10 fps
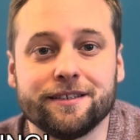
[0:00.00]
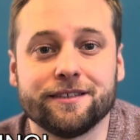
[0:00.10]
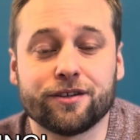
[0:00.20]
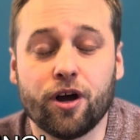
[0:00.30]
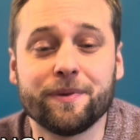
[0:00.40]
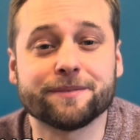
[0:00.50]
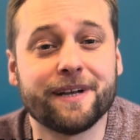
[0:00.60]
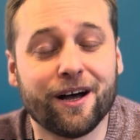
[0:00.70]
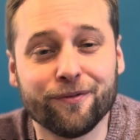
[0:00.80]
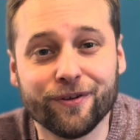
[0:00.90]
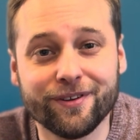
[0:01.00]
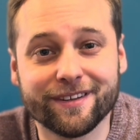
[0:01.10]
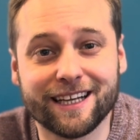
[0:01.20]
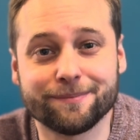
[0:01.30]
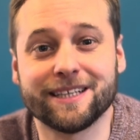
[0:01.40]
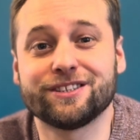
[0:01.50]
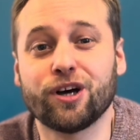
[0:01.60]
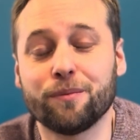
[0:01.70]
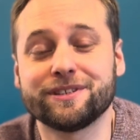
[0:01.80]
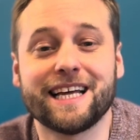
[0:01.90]
So I hope that's been helpful. That's my
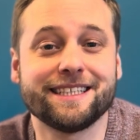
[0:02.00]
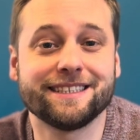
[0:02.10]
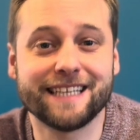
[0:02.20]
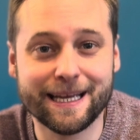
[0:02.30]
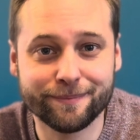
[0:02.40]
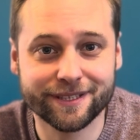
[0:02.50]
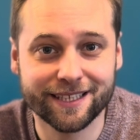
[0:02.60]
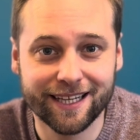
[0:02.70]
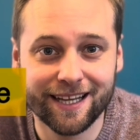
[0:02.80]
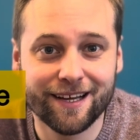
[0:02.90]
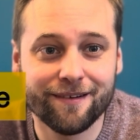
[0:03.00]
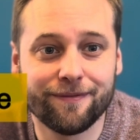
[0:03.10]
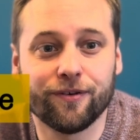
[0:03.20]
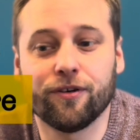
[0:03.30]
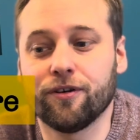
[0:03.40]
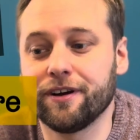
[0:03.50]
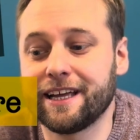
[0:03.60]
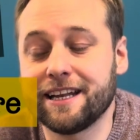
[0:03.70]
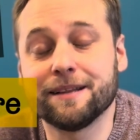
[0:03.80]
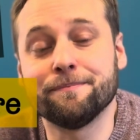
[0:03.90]
top 10 tips for
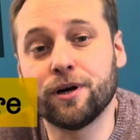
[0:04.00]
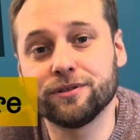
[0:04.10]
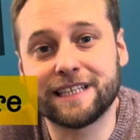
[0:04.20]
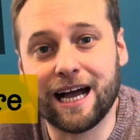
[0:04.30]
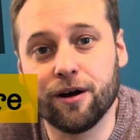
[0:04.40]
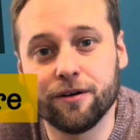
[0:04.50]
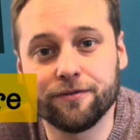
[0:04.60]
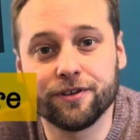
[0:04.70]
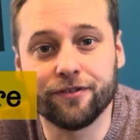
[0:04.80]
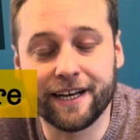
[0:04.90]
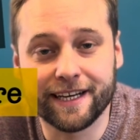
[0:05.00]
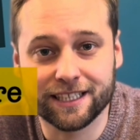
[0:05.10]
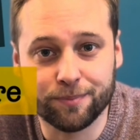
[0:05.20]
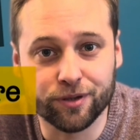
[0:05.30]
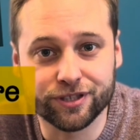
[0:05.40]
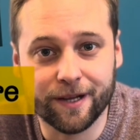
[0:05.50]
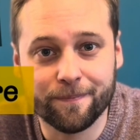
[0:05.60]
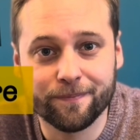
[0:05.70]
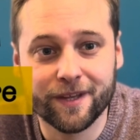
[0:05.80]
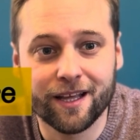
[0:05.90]
getting the most out of graded exposure.
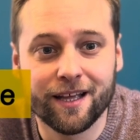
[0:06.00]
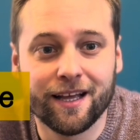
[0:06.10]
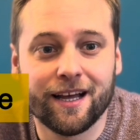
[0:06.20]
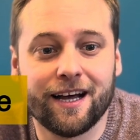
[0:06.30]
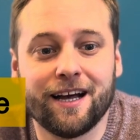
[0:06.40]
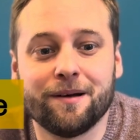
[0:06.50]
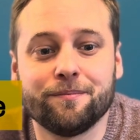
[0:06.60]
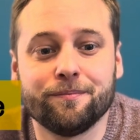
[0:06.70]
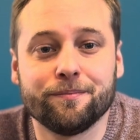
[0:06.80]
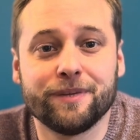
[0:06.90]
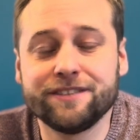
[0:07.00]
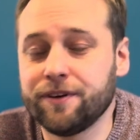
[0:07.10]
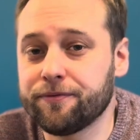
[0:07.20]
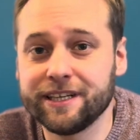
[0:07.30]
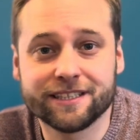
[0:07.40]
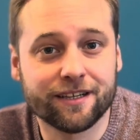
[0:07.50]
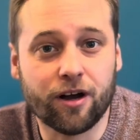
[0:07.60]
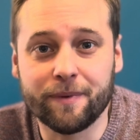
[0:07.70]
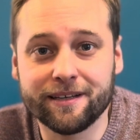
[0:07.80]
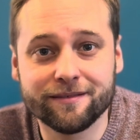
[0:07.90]
Please feel free to
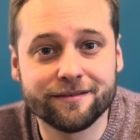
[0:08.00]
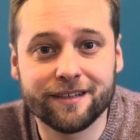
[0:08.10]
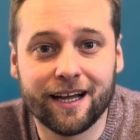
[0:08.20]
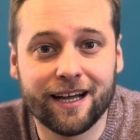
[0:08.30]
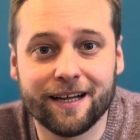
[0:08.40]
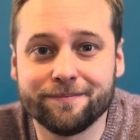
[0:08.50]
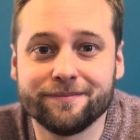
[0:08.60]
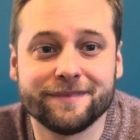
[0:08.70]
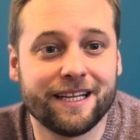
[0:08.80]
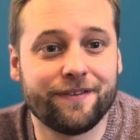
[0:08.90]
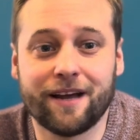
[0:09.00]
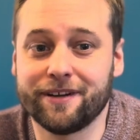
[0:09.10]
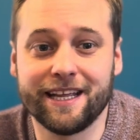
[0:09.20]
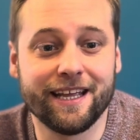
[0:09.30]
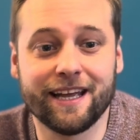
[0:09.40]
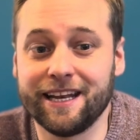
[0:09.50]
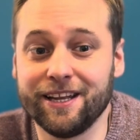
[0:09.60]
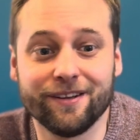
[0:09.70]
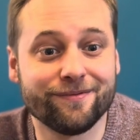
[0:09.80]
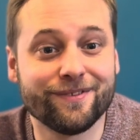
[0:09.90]
comment if you have
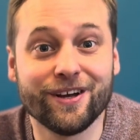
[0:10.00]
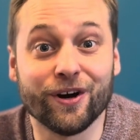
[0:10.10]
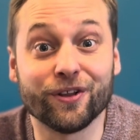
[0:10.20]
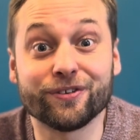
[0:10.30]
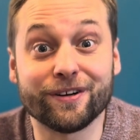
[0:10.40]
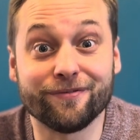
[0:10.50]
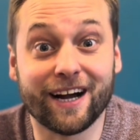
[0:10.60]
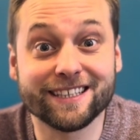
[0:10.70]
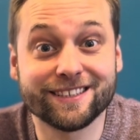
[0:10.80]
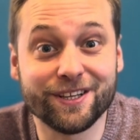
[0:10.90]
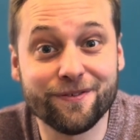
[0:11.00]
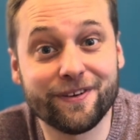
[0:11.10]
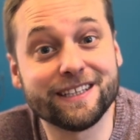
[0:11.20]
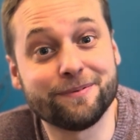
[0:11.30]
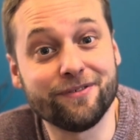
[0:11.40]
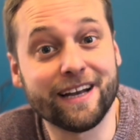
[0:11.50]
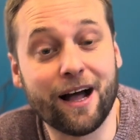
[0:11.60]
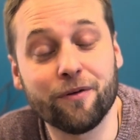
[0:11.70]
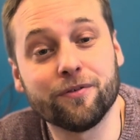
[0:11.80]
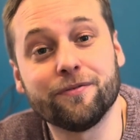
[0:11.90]
any other advice that you feel has been really
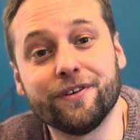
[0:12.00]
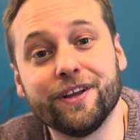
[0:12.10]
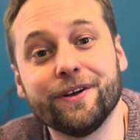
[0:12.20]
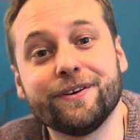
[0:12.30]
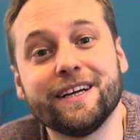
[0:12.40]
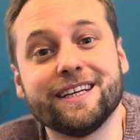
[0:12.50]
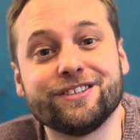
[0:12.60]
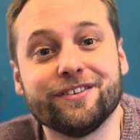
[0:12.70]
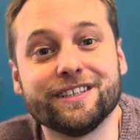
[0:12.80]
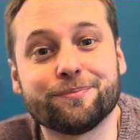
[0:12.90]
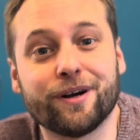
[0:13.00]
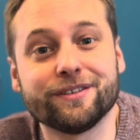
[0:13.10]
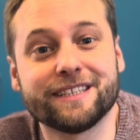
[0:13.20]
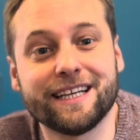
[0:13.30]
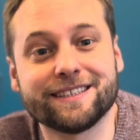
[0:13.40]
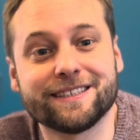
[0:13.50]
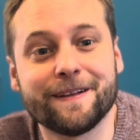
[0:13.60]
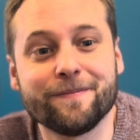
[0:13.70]
helpful for you during this process.